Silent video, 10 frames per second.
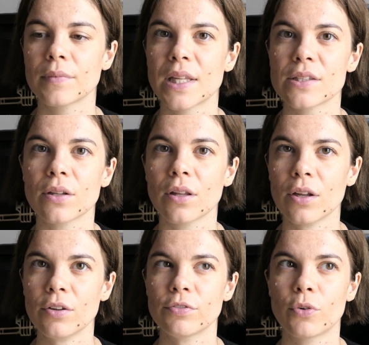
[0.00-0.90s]
There's a
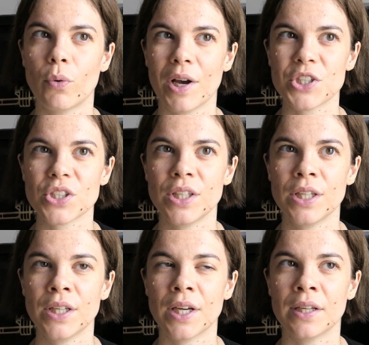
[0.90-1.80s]
lot of
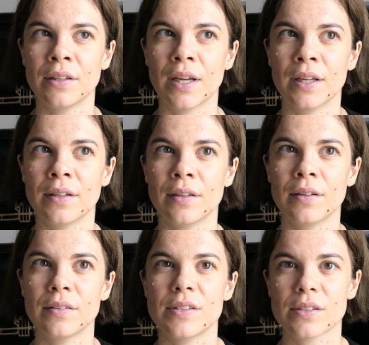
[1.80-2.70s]
questioning and
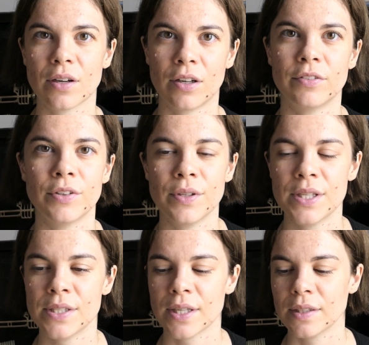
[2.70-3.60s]
then
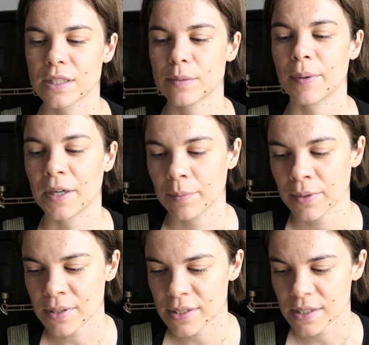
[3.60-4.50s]
discoveries and
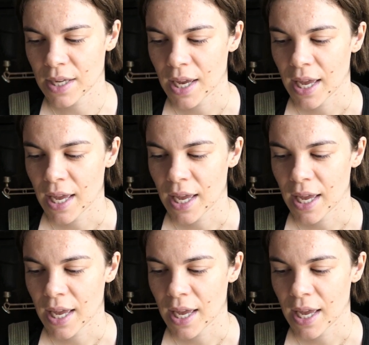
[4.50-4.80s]
experiments.